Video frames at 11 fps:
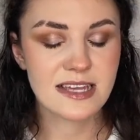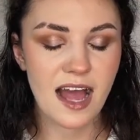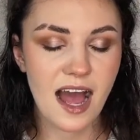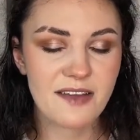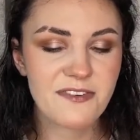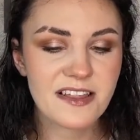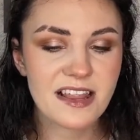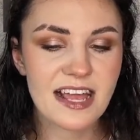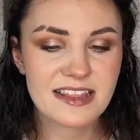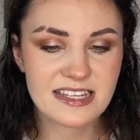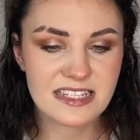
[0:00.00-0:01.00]
I feel
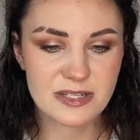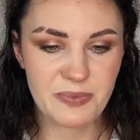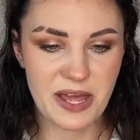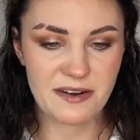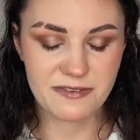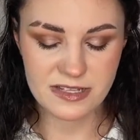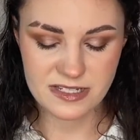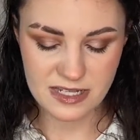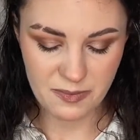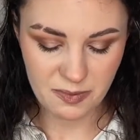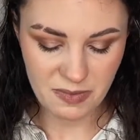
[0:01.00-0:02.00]
like this is better for the
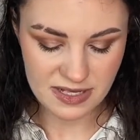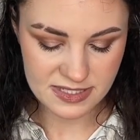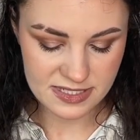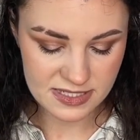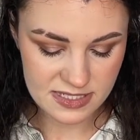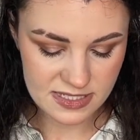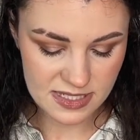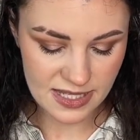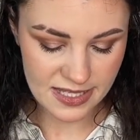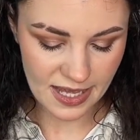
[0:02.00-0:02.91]
summer months. This is the